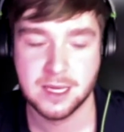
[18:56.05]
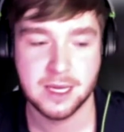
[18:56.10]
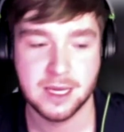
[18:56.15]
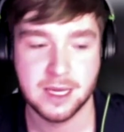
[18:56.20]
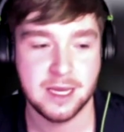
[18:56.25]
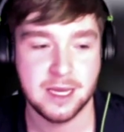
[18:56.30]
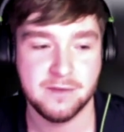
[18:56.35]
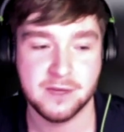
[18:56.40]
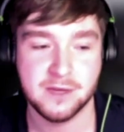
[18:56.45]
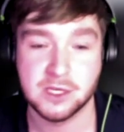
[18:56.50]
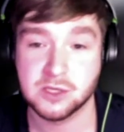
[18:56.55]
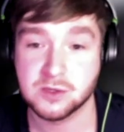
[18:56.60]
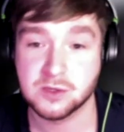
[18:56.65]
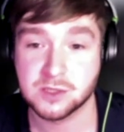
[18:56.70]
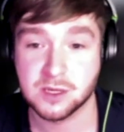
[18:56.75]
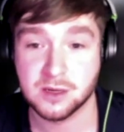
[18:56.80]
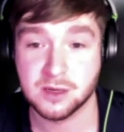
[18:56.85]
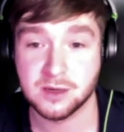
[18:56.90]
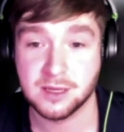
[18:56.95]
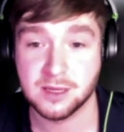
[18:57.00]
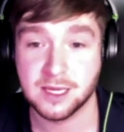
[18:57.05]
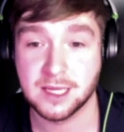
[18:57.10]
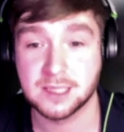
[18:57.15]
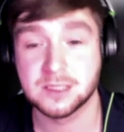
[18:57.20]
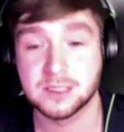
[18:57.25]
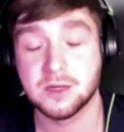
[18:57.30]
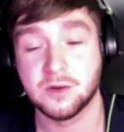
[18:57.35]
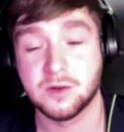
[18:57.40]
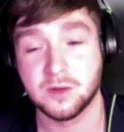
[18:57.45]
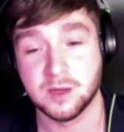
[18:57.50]
And if it doesn't,
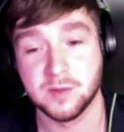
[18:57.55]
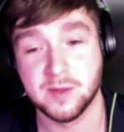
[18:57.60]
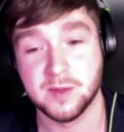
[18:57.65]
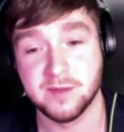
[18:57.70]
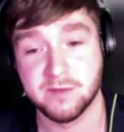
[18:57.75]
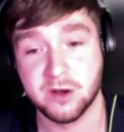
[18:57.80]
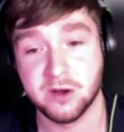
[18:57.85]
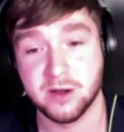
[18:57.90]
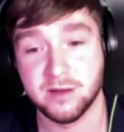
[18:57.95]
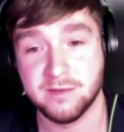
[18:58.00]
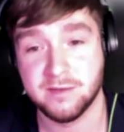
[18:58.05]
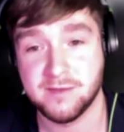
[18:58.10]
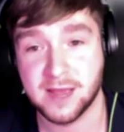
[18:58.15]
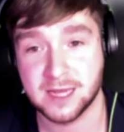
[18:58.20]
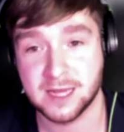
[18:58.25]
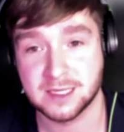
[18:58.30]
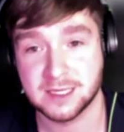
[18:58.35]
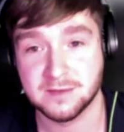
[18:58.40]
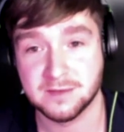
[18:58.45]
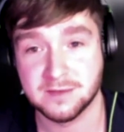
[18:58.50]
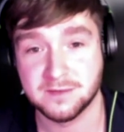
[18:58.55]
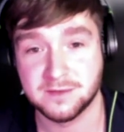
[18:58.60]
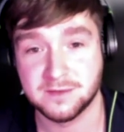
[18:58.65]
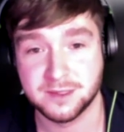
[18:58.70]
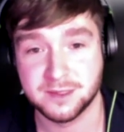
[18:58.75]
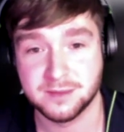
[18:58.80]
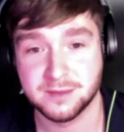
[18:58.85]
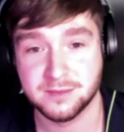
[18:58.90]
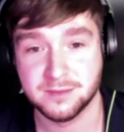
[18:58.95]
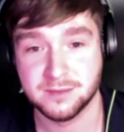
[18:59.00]
it's not going to be very effective
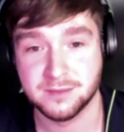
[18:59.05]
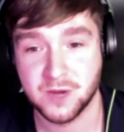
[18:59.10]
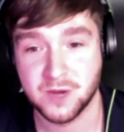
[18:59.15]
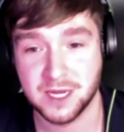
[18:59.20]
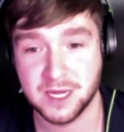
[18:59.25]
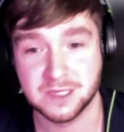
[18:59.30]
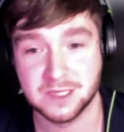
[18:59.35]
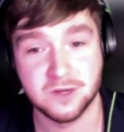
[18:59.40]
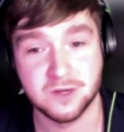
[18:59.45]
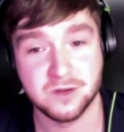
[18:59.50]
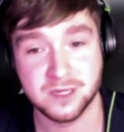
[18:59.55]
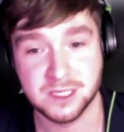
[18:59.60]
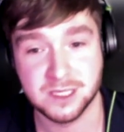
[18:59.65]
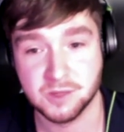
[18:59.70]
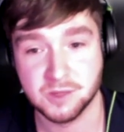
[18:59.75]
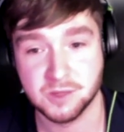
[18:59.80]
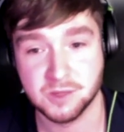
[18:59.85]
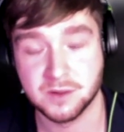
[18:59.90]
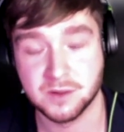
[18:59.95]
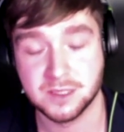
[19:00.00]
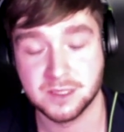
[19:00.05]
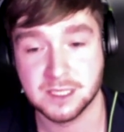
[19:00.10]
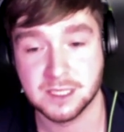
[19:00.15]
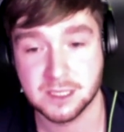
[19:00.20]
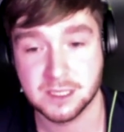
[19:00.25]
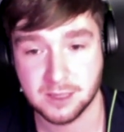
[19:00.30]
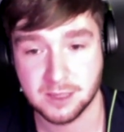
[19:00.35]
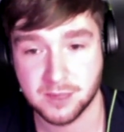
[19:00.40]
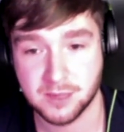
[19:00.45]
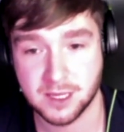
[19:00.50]
when you're talking to an
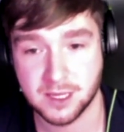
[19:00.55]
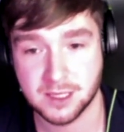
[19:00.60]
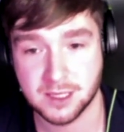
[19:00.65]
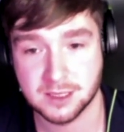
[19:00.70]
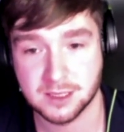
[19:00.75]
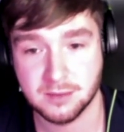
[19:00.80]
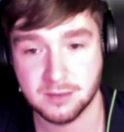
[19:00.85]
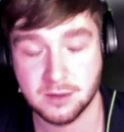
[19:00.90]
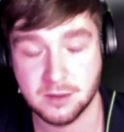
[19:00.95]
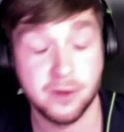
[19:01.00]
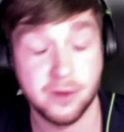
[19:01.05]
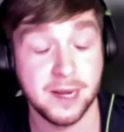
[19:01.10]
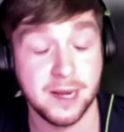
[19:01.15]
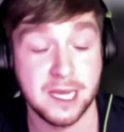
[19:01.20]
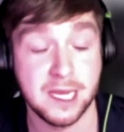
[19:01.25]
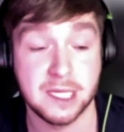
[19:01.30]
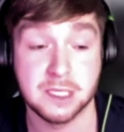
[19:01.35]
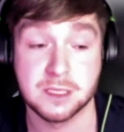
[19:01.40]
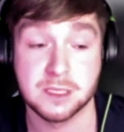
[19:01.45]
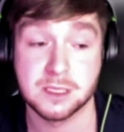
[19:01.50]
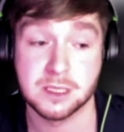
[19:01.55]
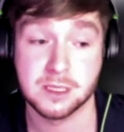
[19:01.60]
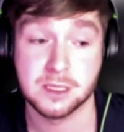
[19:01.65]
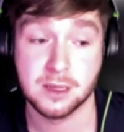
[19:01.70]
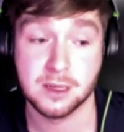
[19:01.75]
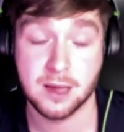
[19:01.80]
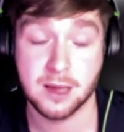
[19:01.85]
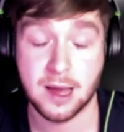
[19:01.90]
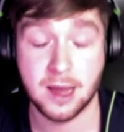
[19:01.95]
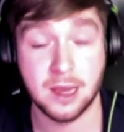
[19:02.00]
autistic person, or at least
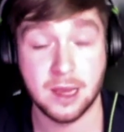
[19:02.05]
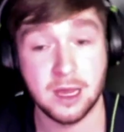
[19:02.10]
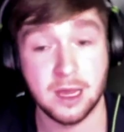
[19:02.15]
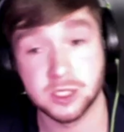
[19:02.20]
a large